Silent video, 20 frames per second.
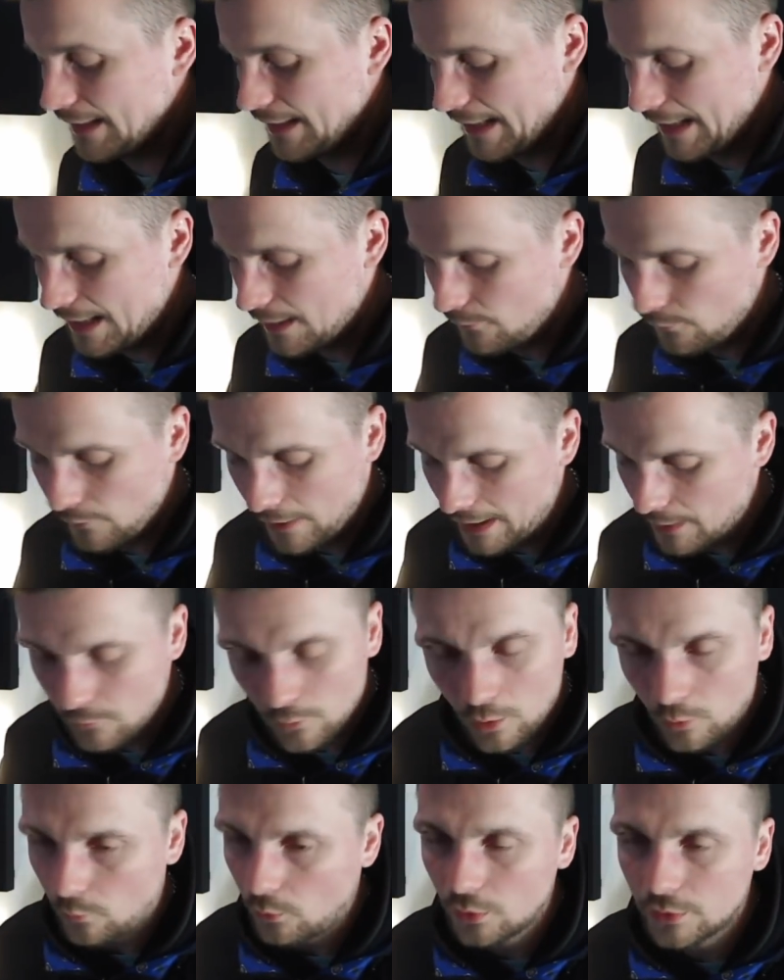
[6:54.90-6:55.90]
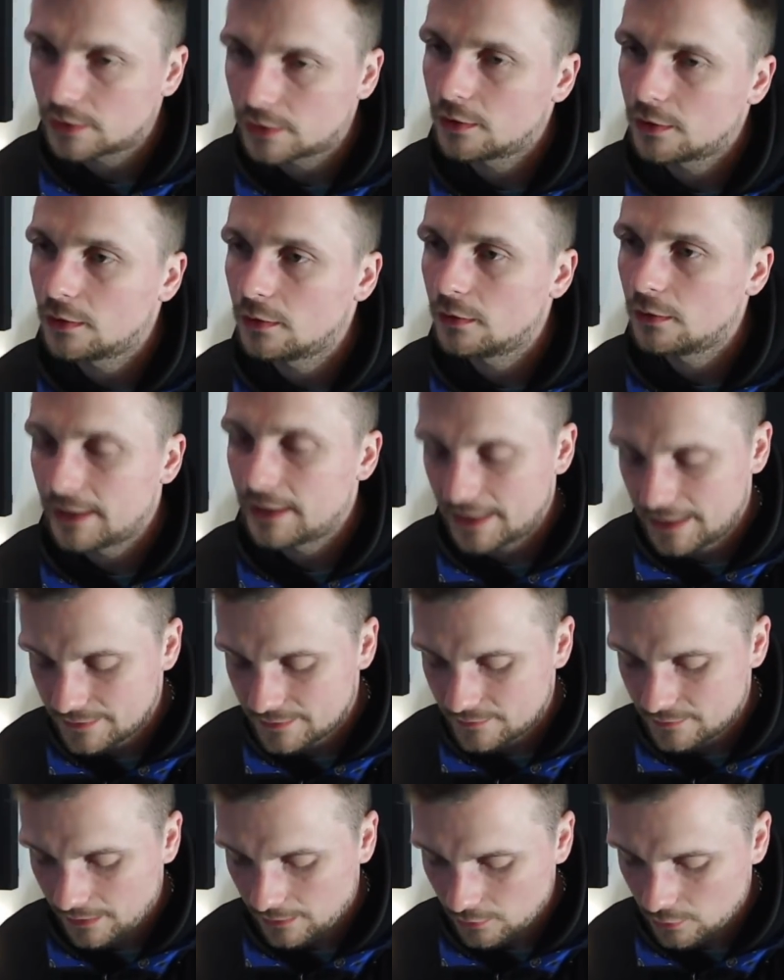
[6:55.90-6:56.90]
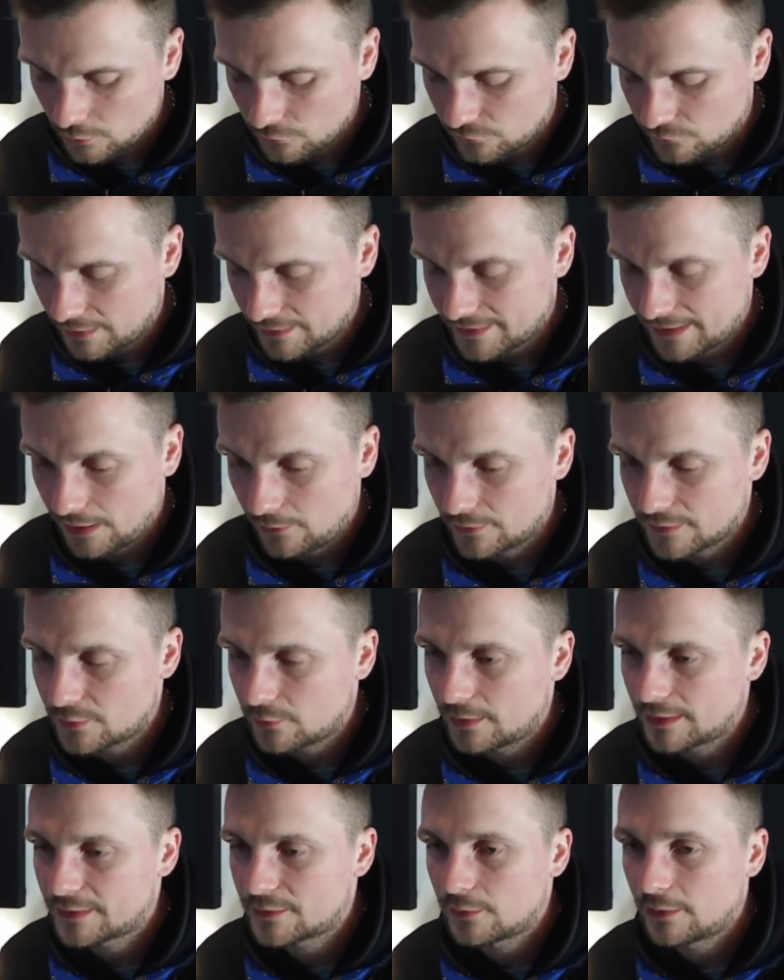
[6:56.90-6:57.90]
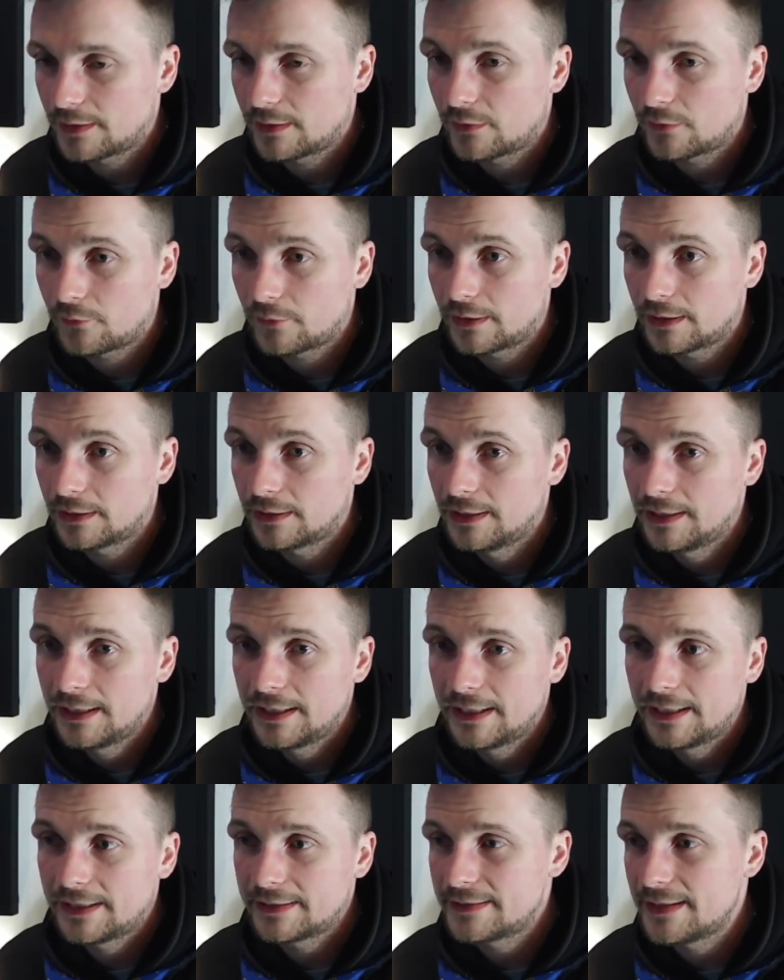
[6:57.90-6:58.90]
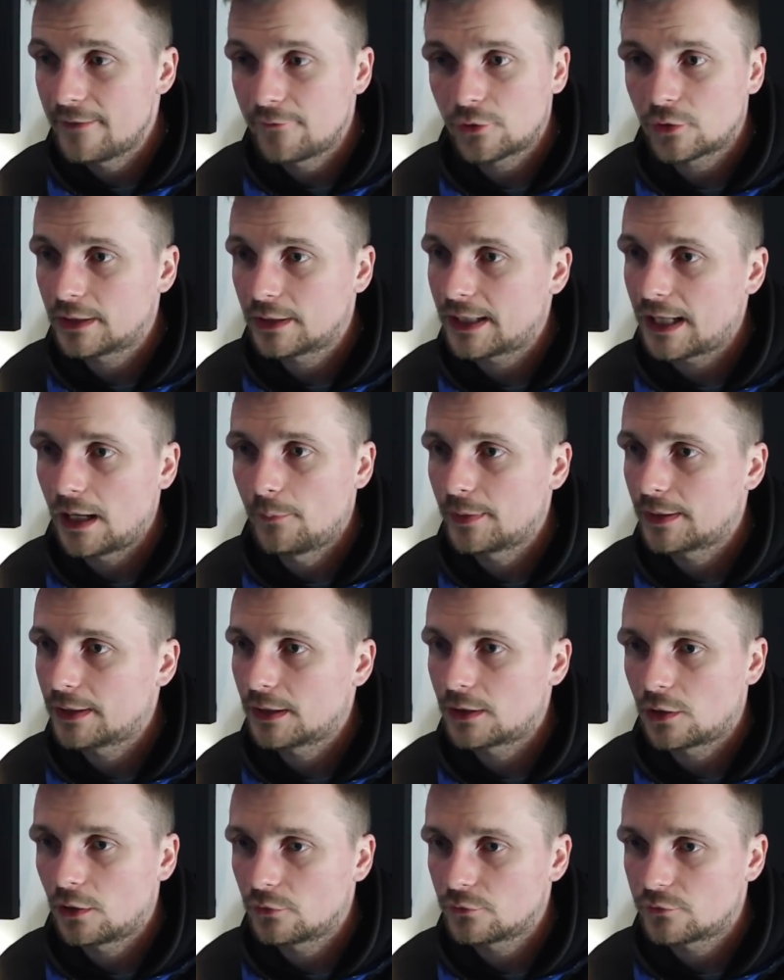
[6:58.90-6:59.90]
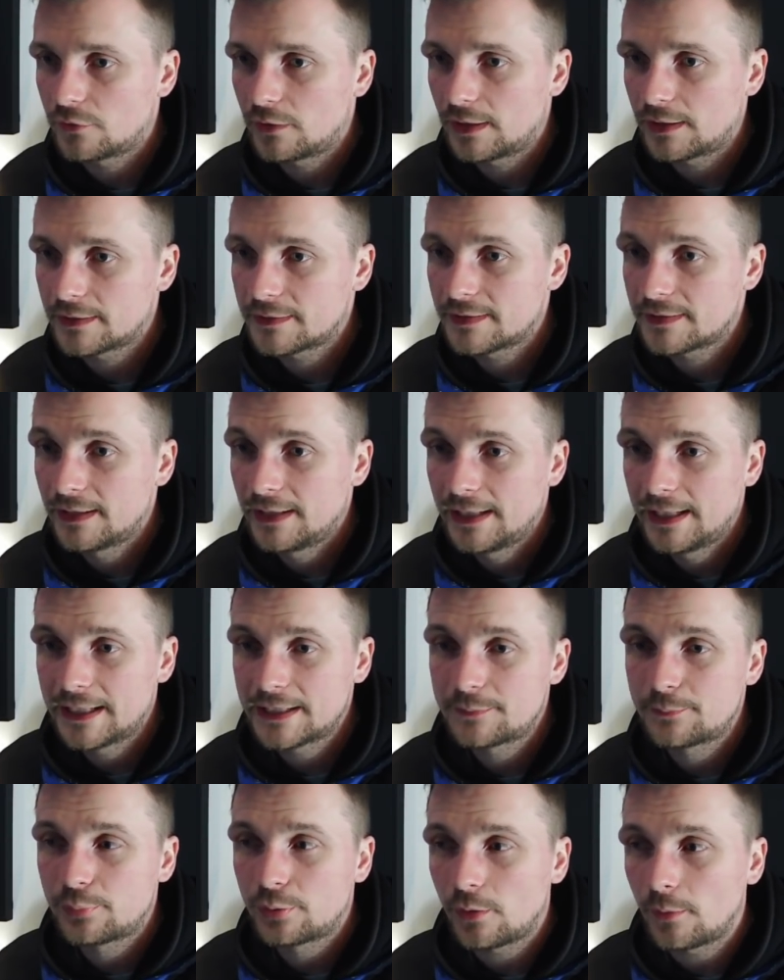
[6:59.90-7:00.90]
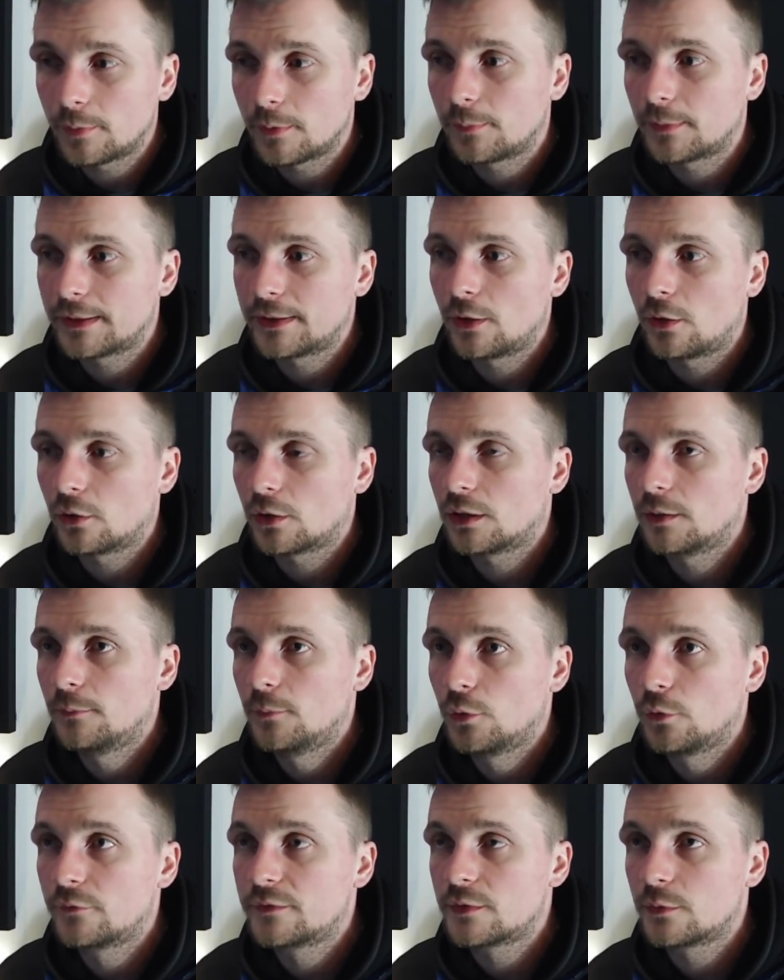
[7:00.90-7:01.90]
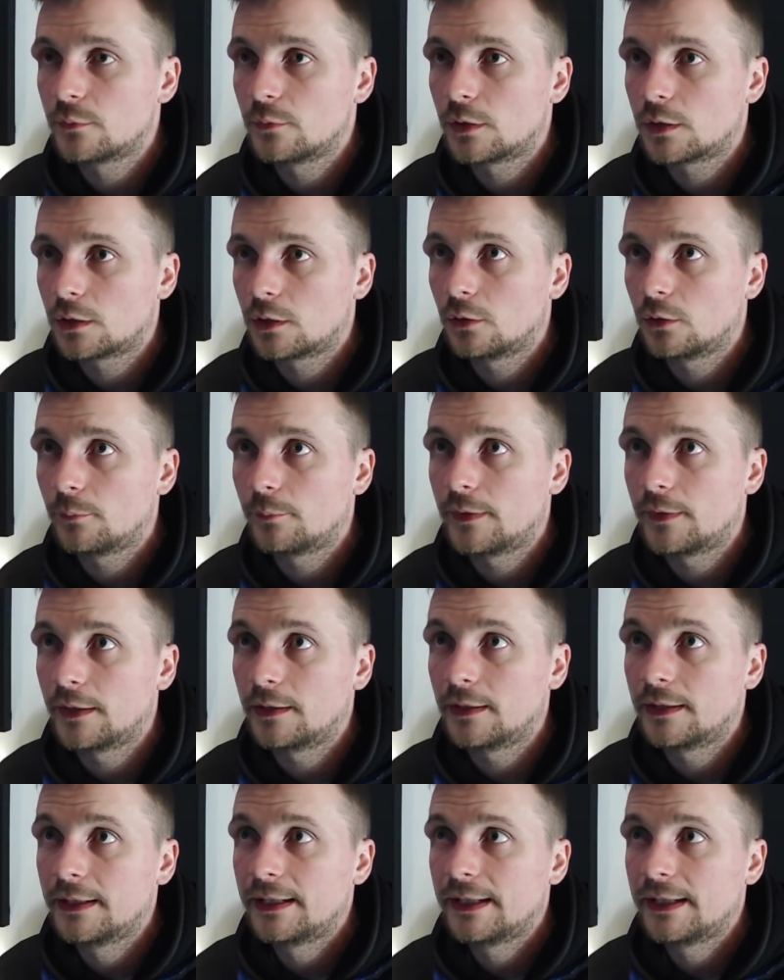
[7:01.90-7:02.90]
he won't want to go. His contract's out in 2023. He's never going to get a bigger contract. He's probably not going to move to a club that